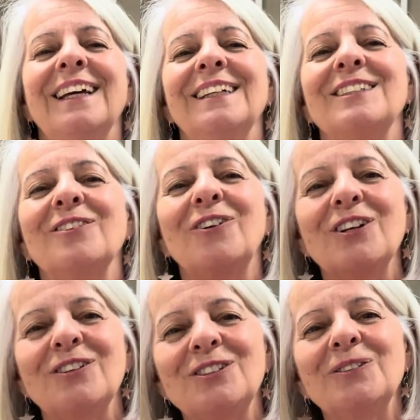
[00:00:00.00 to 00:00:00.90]
So what
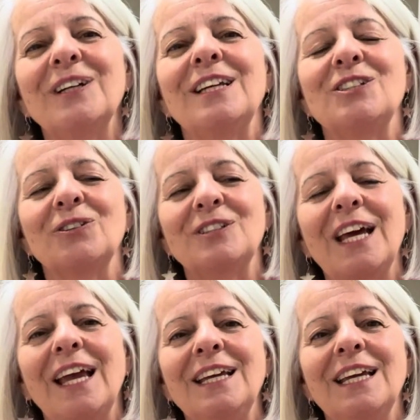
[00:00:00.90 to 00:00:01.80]
you're doing is you're
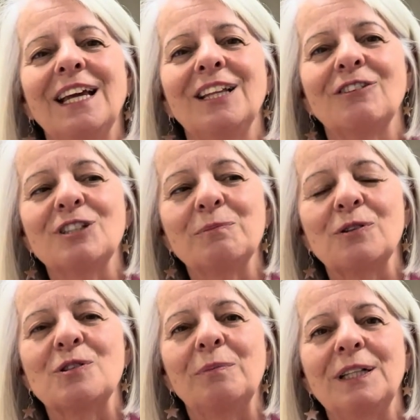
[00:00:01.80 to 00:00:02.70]
taking the
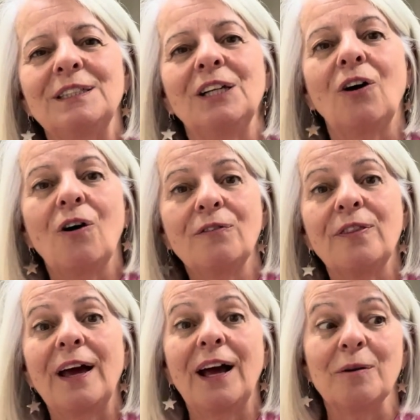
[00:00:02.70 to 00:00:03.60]
responsibility off
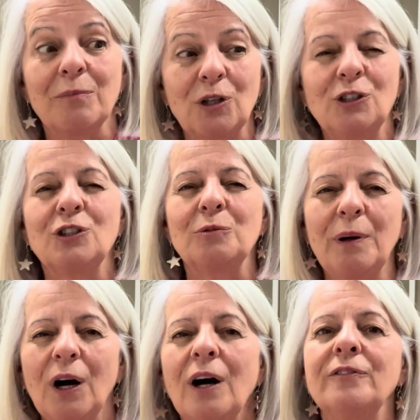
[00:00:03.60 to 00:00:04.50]
that emotional
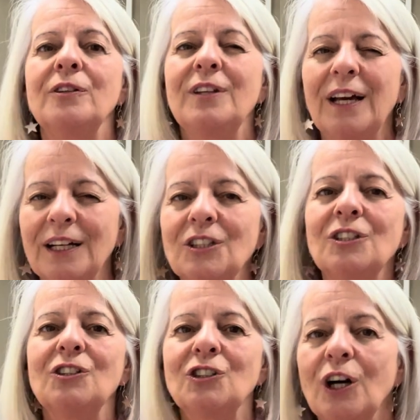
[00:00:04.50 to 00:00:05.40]
part of you, the
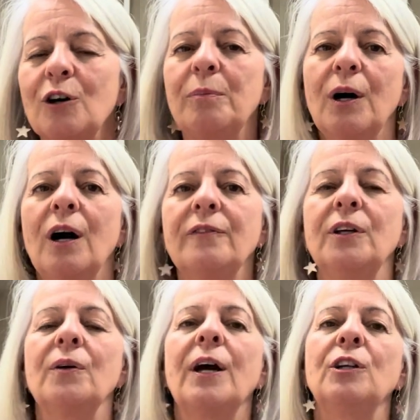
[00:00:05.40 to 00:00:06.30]
anxious child part of
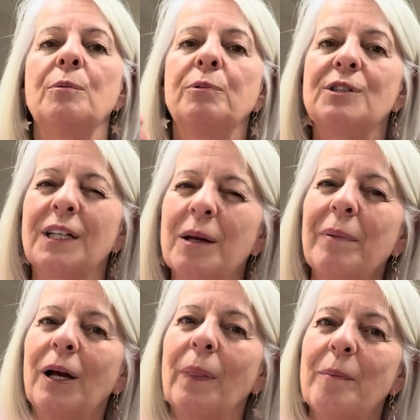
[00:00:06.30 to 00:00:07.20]
you, and you're putting it
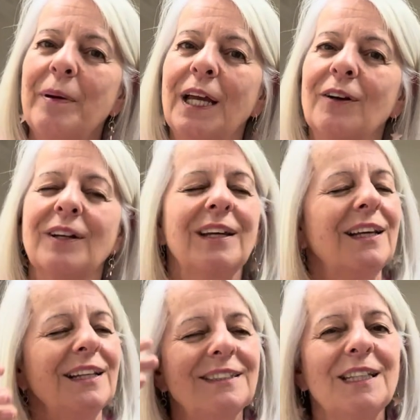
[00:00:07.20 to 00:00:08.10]
back on the parent.
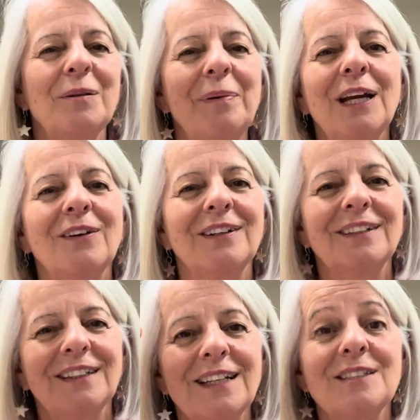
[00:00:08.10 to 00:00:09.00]
See, the parent
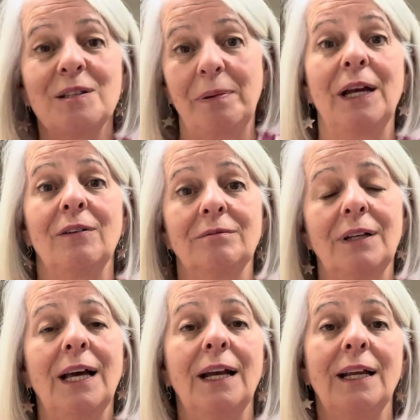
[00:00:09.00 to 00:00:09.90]
is the parent
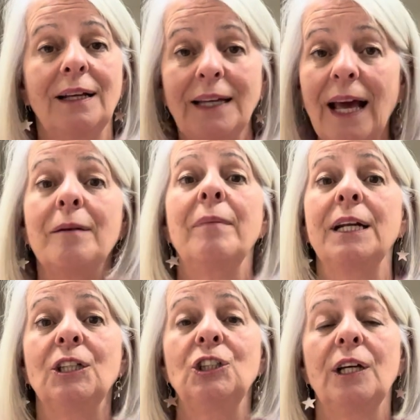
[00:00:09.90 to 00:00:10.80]
and it can
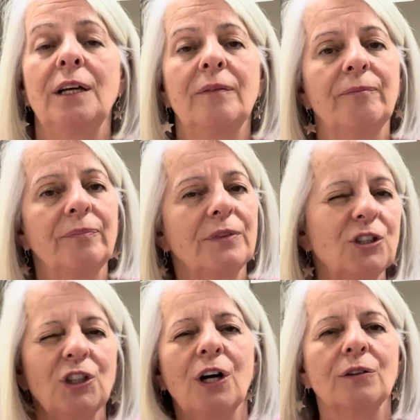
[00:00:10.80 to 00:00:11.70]
manage it. The
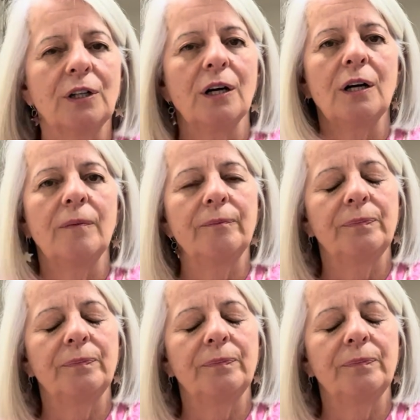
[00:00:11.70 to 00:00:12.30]
child can't.